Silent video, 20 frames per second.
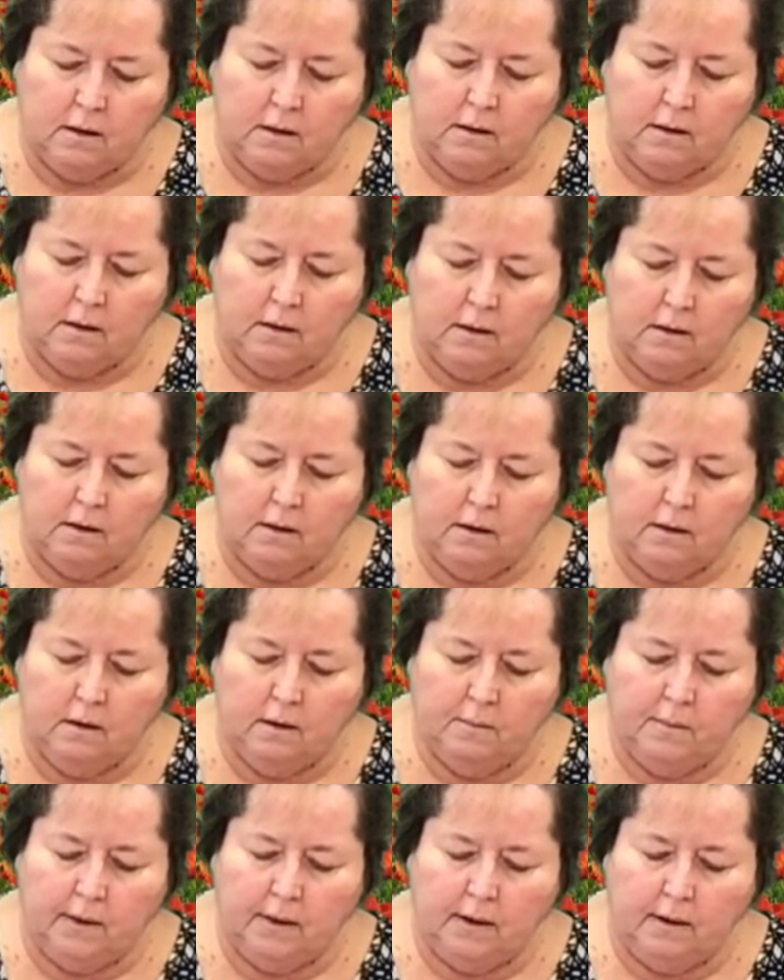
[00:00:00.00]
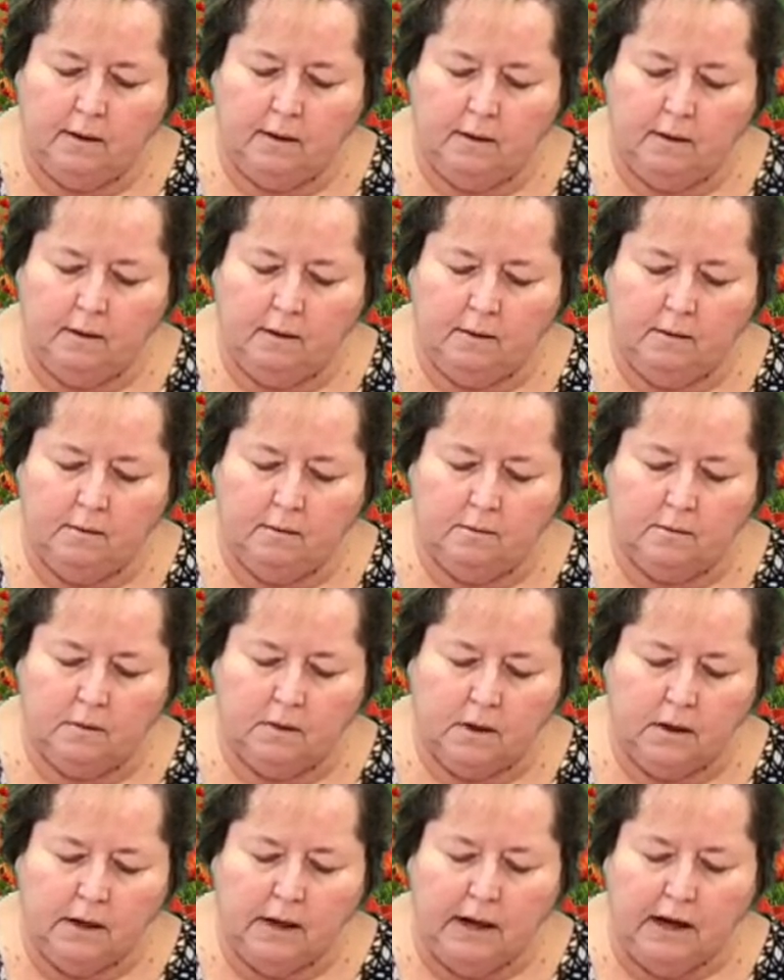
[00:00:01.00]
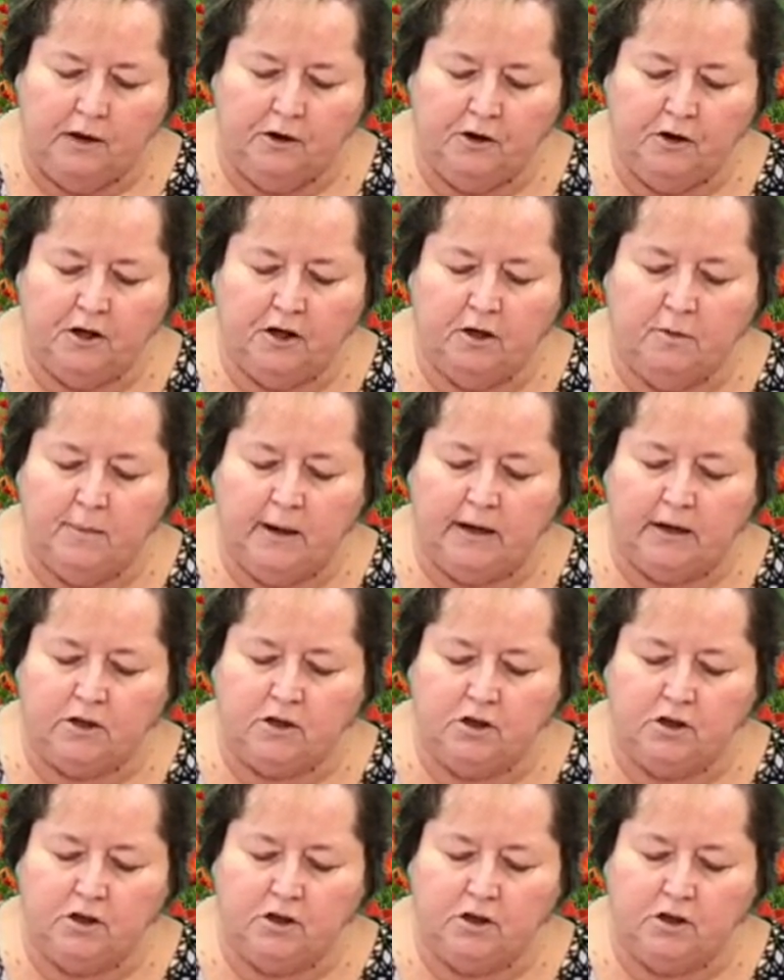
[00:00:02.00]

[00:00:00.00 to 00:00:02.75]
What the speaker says: cut them out. And you're going to make